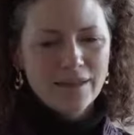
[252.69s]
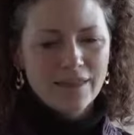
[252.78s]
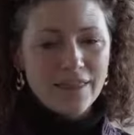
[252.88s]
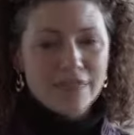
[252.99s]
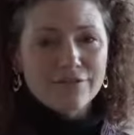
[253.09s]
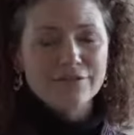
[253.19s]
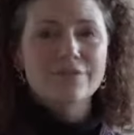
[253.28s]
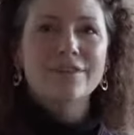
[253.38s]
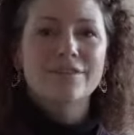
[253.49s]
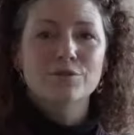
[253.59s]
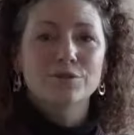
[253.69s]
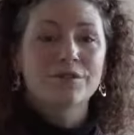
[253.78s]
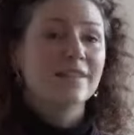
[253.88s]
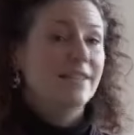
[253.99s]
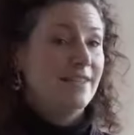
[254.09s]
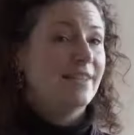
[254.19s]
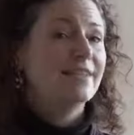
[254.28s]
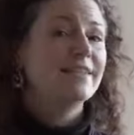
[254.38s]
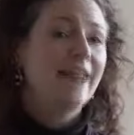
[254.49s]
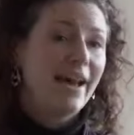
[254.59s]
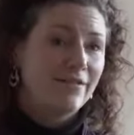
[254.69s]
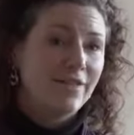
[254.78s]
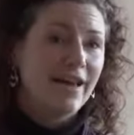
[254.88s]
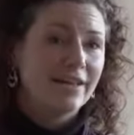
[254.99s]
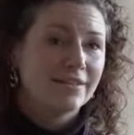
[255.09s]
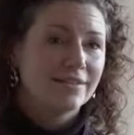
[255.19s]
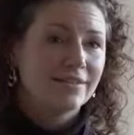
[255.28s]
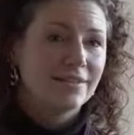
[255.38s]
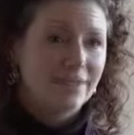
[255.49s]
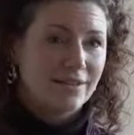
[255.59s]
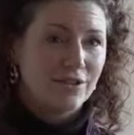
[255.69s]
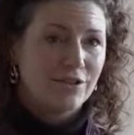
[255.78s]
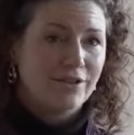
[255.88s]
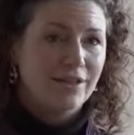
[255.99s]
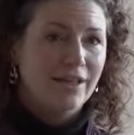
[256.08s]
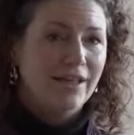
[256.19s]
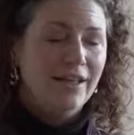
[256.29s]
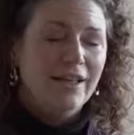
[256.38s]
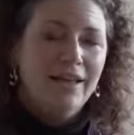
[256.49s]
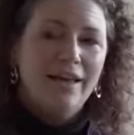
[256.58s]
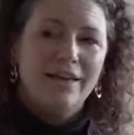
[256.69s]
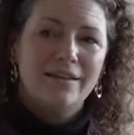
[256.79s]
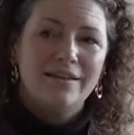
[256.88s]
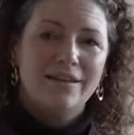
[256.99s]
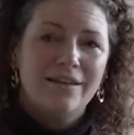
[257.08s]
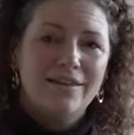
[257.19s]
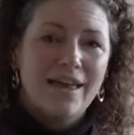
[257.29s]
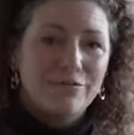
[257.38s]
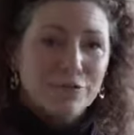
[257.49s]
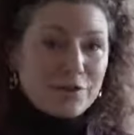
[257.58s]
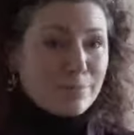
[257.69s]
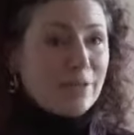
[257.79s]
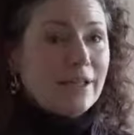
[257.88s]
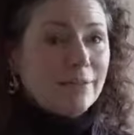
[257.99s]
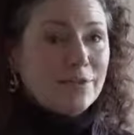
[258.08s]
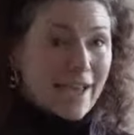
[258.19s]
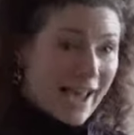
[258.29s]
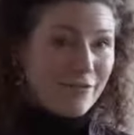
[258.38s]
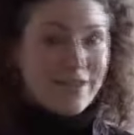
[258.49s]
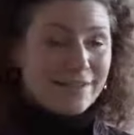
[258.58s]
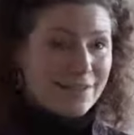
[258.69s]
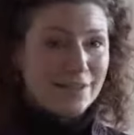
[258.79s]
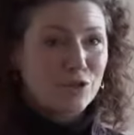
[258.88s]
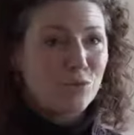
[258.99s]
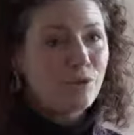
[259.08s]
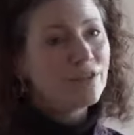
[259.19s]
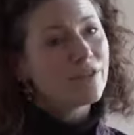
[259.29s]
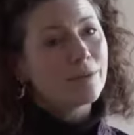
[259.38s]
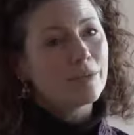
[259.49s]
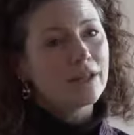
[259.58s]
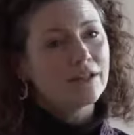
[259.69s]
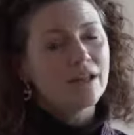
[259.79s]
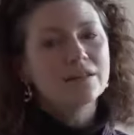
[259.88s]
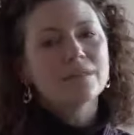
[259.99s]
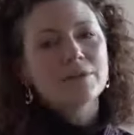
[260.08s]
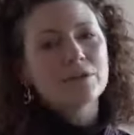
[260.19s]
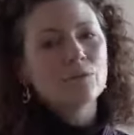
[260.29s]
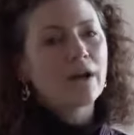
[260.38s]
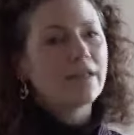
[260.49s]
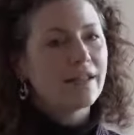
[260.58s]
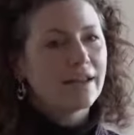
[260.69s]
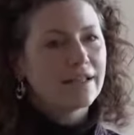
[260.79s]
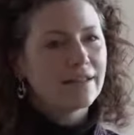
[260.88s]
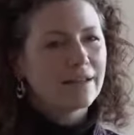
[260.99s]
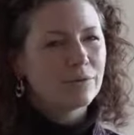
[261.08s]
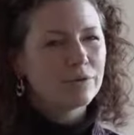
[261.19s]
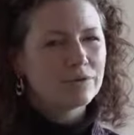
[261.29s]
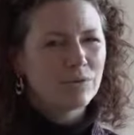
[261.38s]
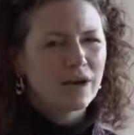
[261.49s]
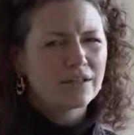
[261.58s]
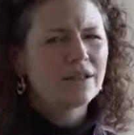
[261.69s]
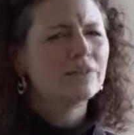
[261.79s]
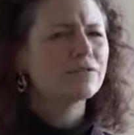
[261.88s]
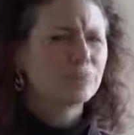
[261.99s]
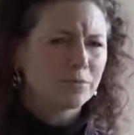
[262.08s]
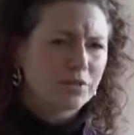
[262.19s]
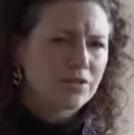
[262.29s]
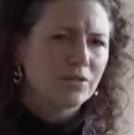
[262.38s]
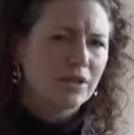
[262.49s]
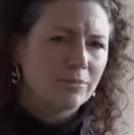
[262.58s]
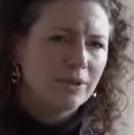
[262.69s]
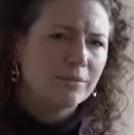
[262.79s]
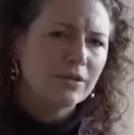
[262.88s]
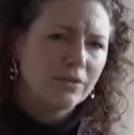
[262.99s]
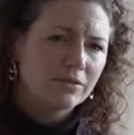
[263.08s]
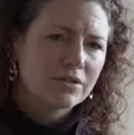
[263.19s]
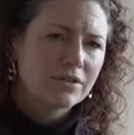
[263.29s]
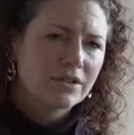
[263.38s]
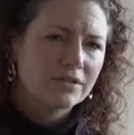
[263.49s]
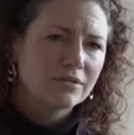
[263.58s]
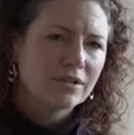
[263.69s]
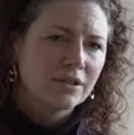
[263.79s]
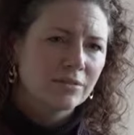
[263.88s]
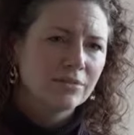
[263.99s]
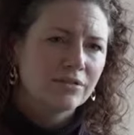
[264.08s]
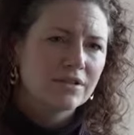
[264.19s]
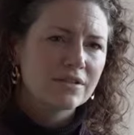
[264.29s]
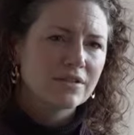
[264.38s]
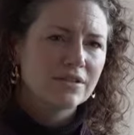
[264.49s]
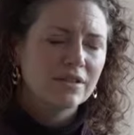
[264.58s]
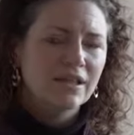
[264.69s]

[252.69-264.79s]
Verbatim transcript: they've, they've sort of consented to have that discussion. And that frees me up to have that discussion with them in an unlimited way that I, that I was uncomfortable pursuing at a public university previously.